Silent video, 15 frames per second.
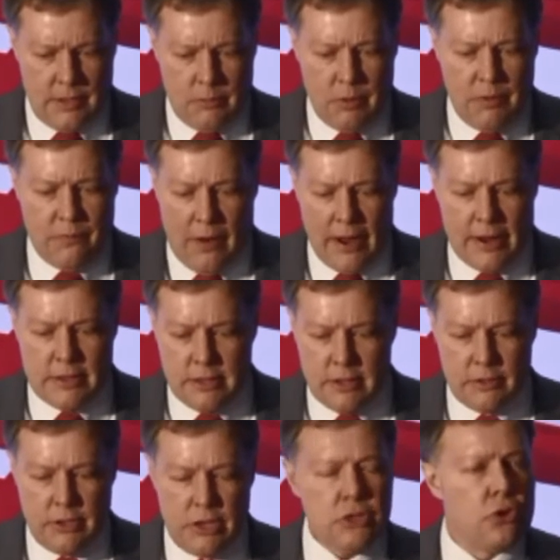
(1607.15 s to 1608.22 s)
we find
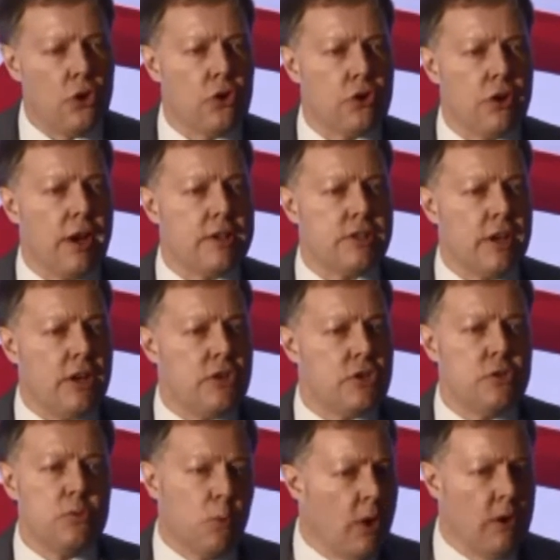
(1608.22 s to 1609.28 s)
that these
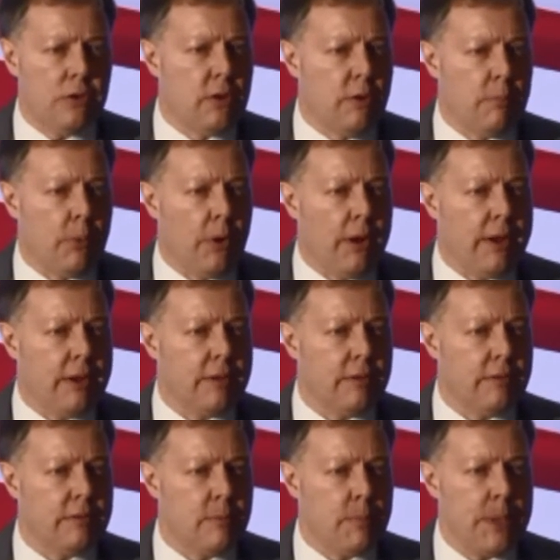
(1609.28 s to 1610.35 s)
organizations weren't compliant
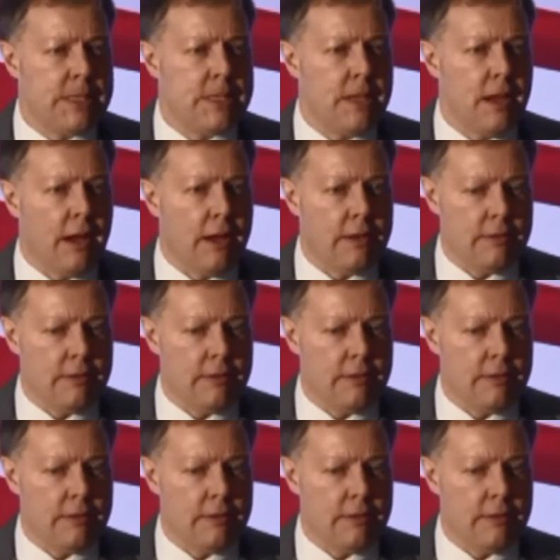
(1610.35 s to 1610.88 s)
to PCI.